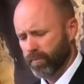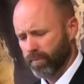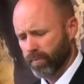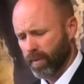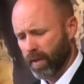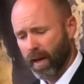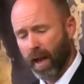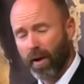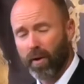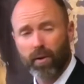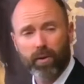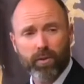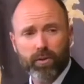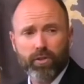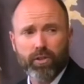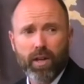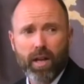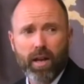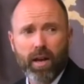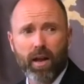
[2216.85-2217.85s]
And I don't
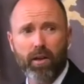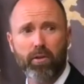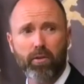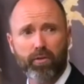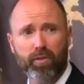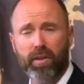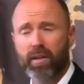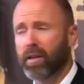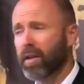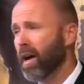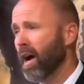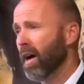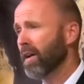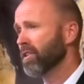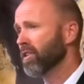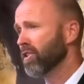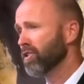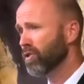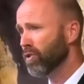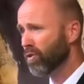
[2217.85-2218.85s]
understand how you think
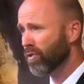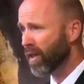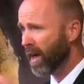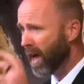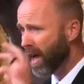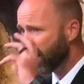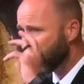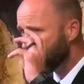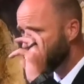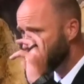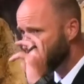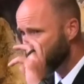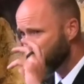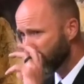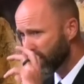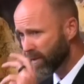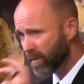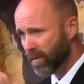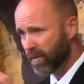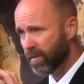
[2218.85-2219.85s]
God could do that
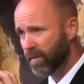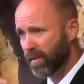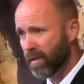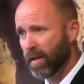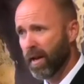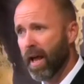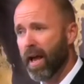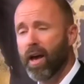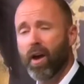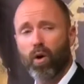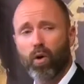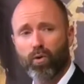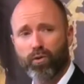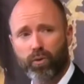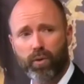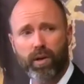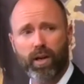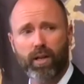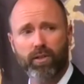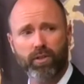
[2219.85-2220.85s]
in hell,
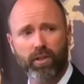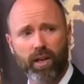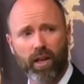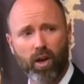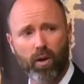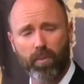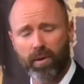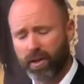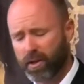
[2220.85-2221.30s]
three days in hell, but He